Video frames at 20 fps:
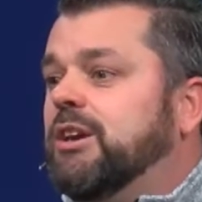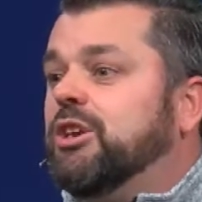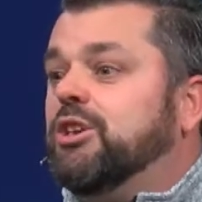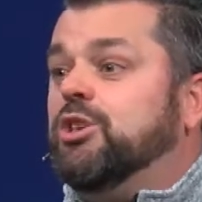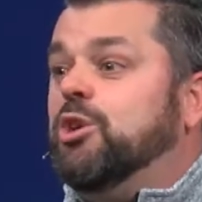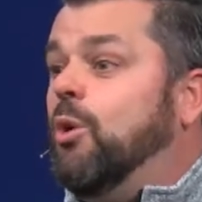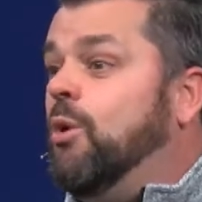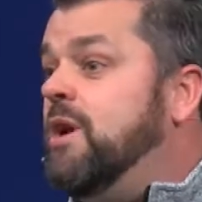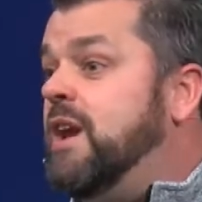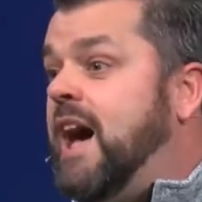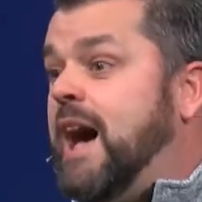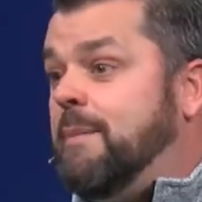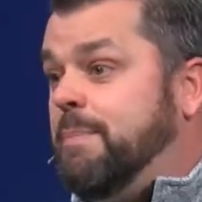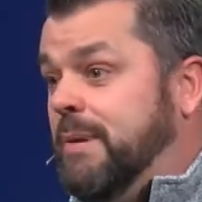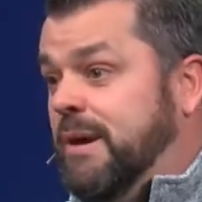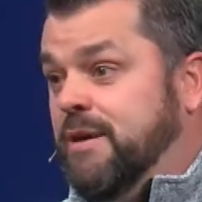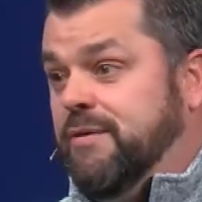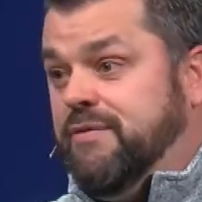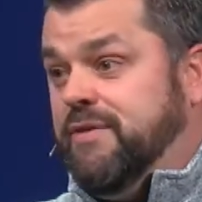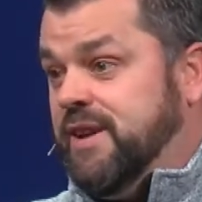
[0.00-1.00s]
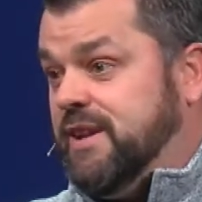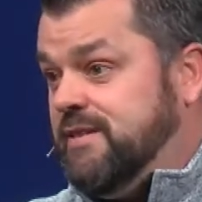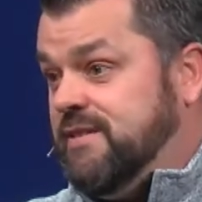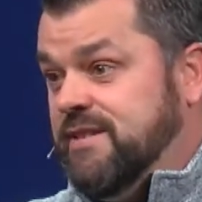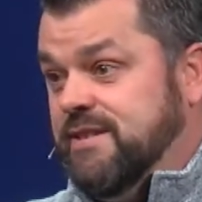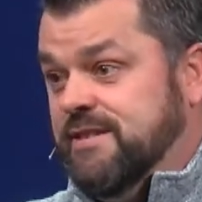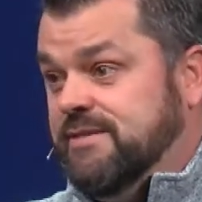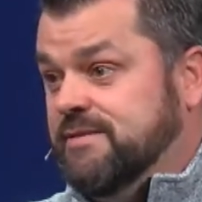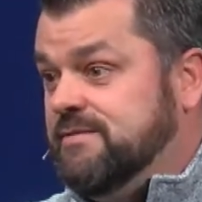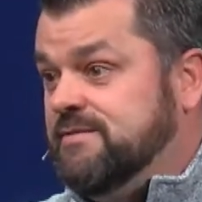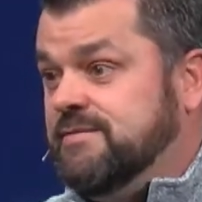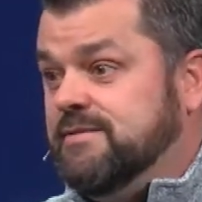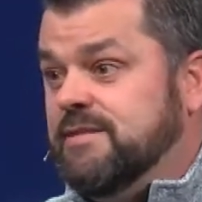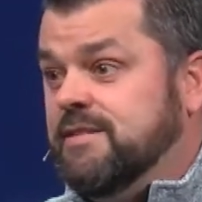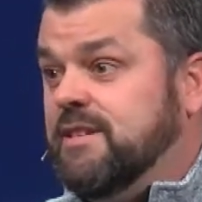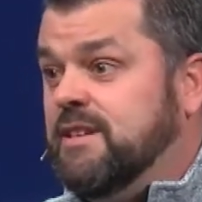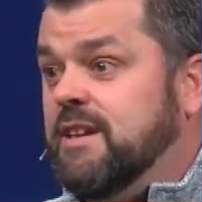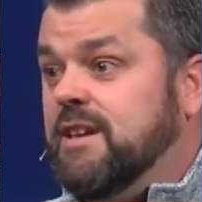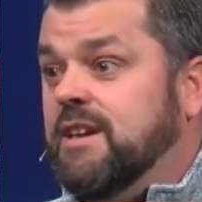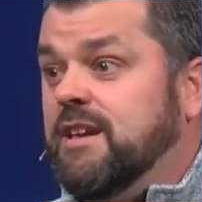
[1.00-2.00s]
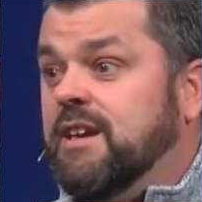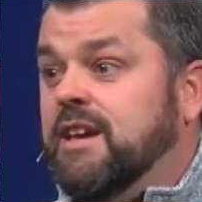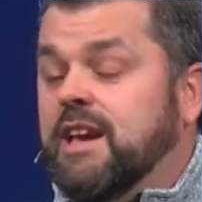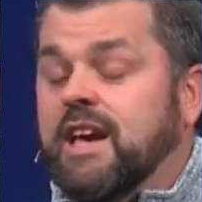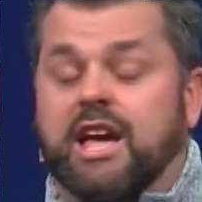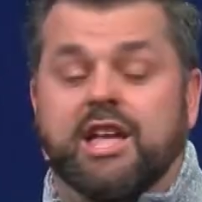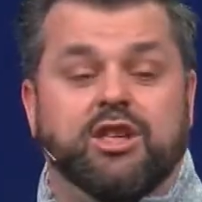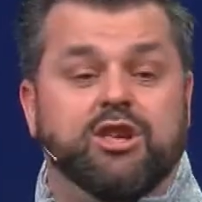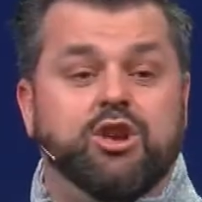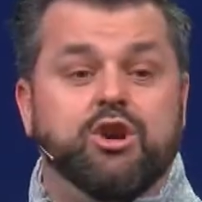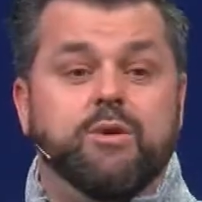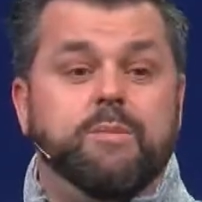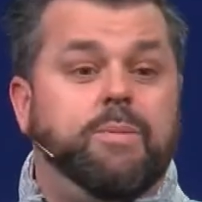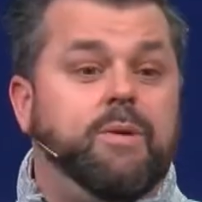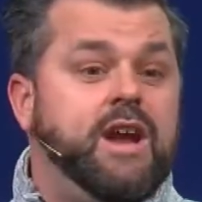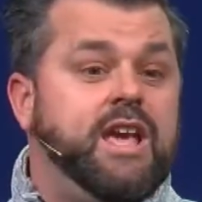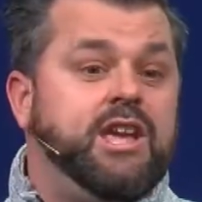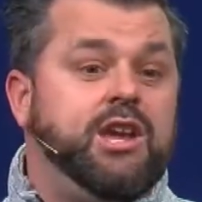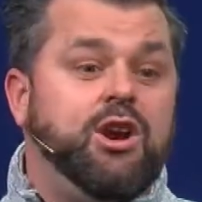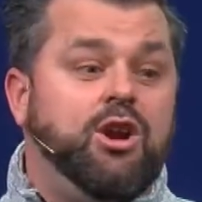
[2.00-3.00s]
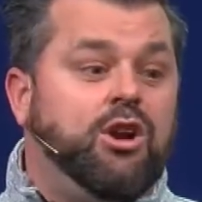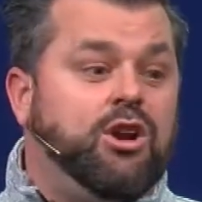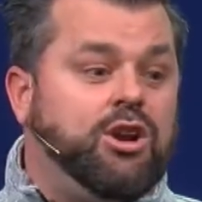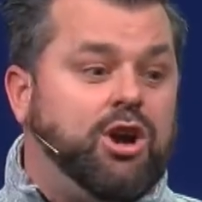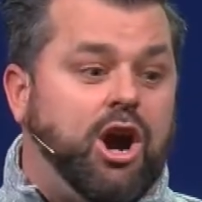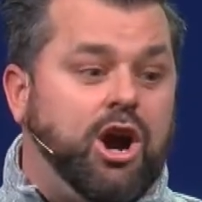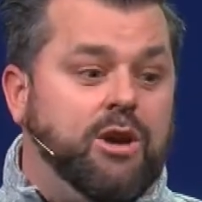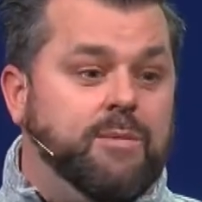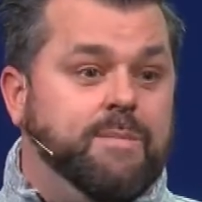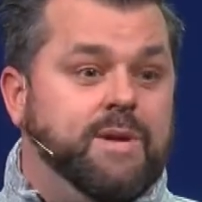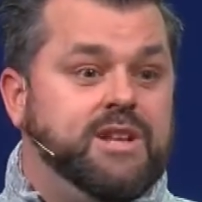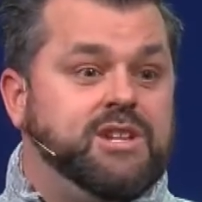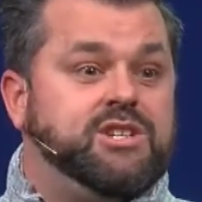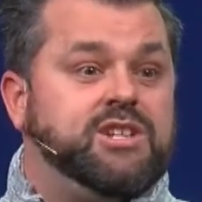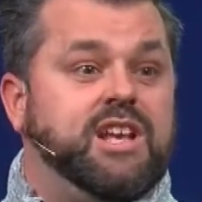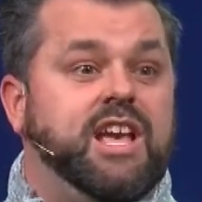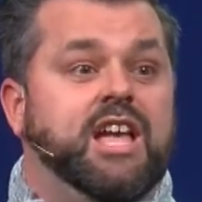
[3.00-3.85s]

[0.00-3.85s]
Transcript: You're not perfect. And you bring your garbage,